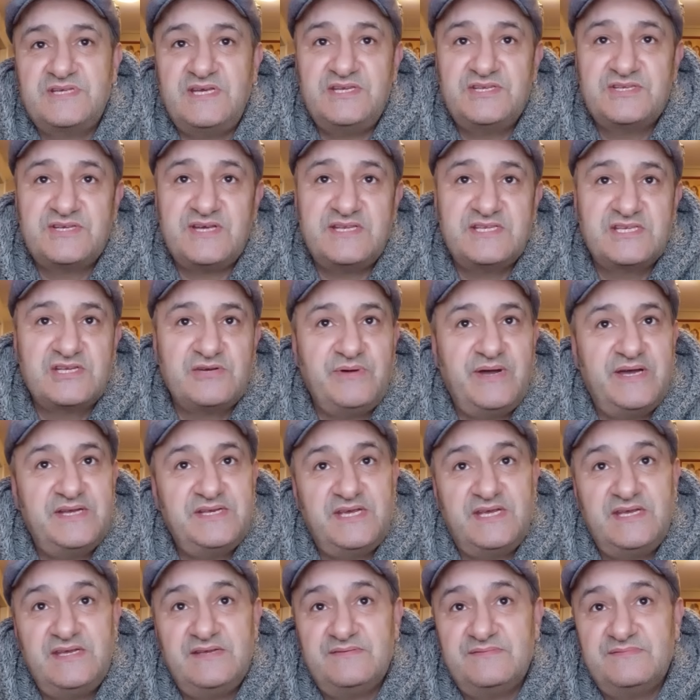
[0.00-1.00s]
said to
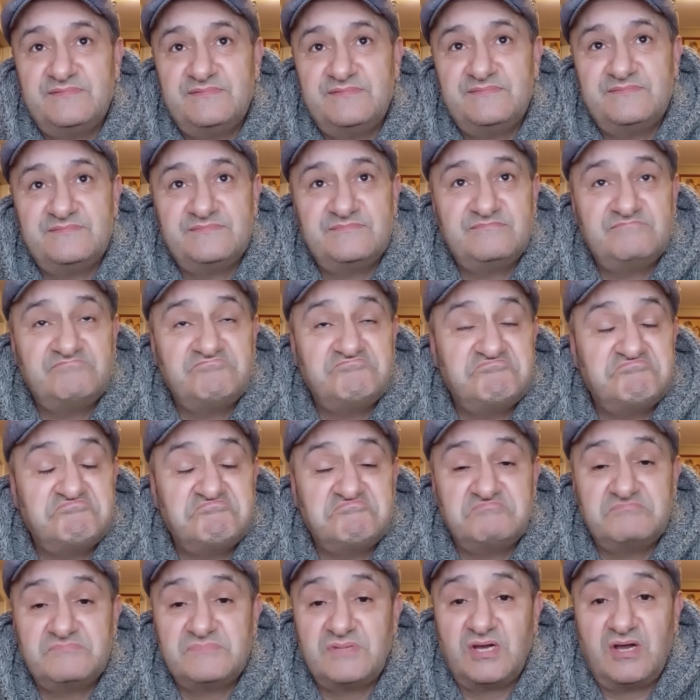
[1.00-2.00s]
Eddie,
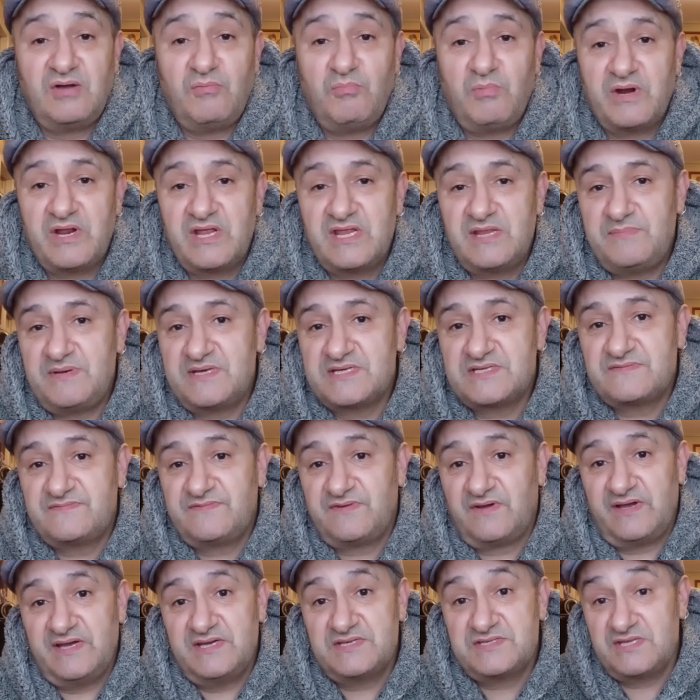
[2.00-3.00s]
"I'm one of the best
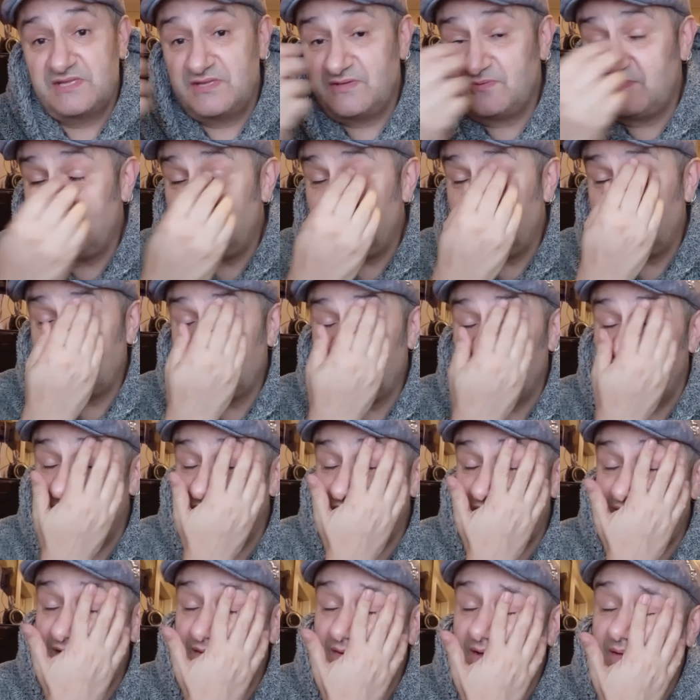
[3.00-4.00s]
fighters in the world.
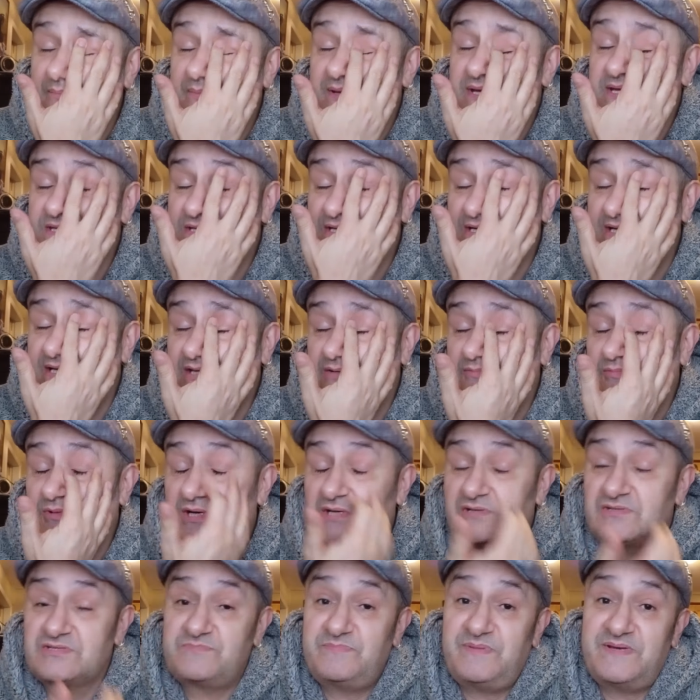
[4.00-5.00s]
I'm basically the
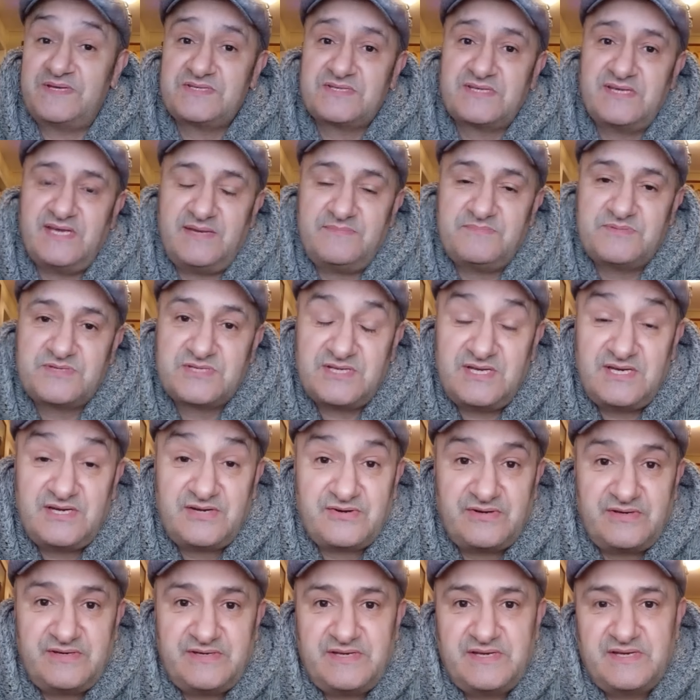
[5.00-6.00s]
world's best kept
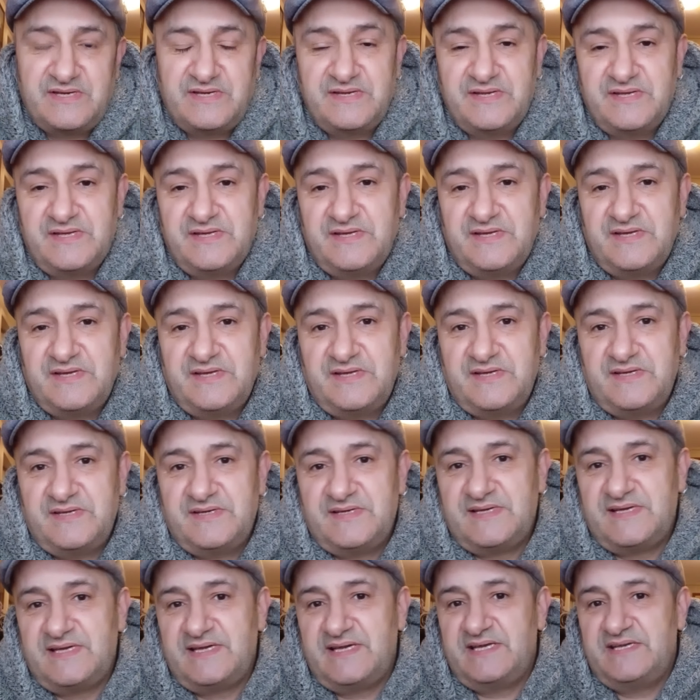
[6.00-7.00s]
secret."
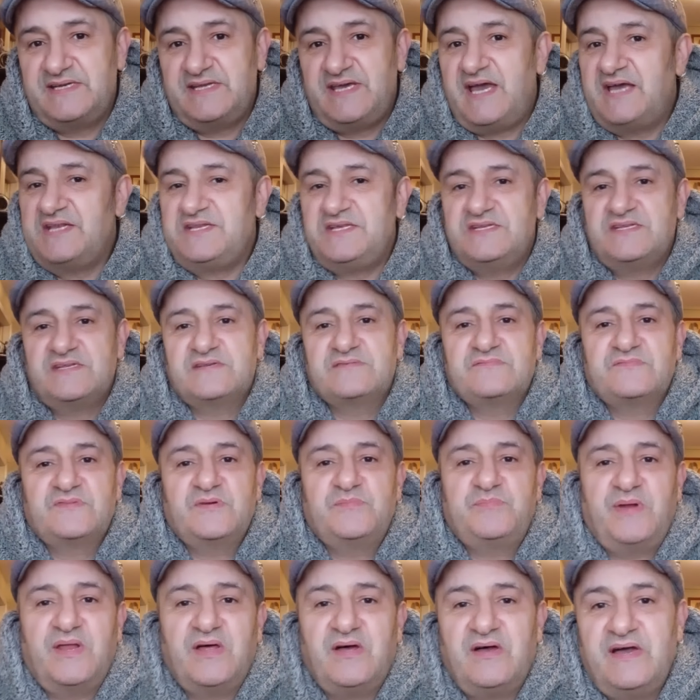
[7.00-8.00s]
And Eddie didn't
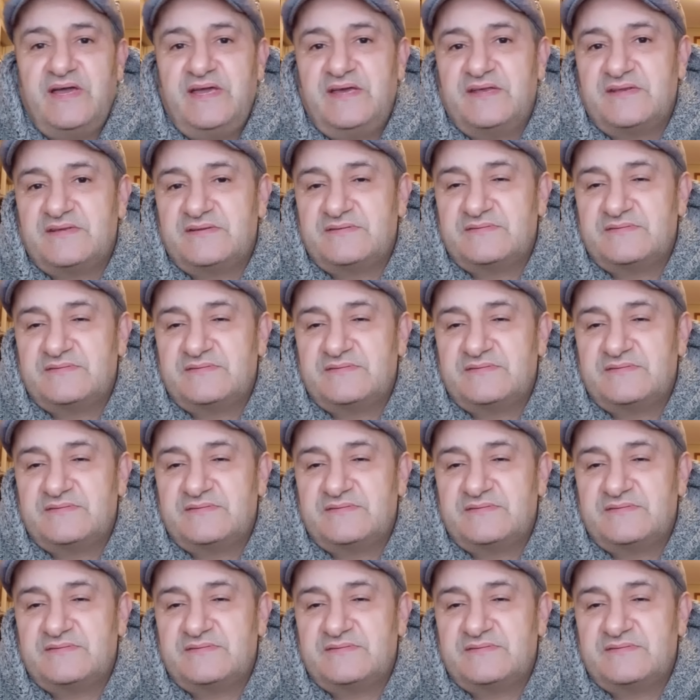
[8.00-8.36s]
reply.